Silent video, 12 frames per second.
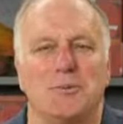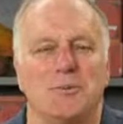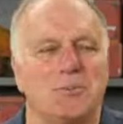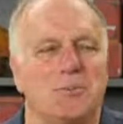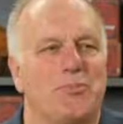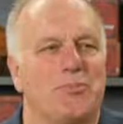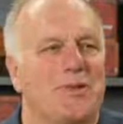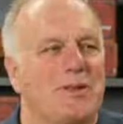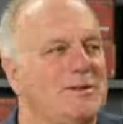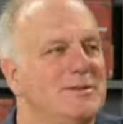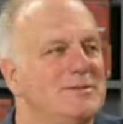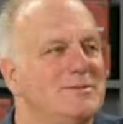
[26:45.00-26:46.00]
That's the easy
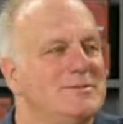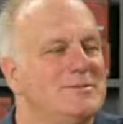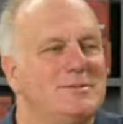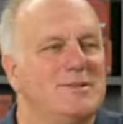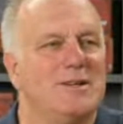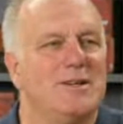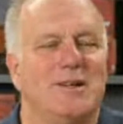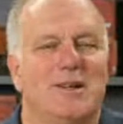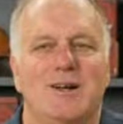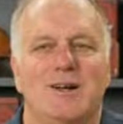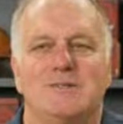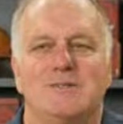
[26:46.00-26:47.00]
one.
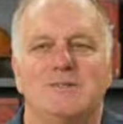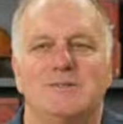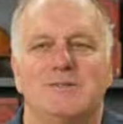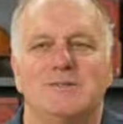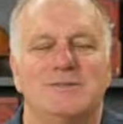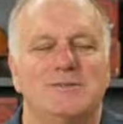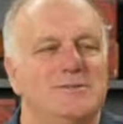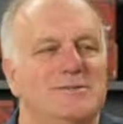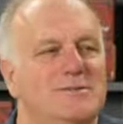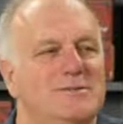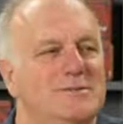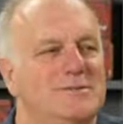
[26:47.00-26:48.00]
Then we can go to
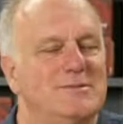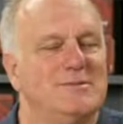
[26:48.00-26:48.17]
Soho.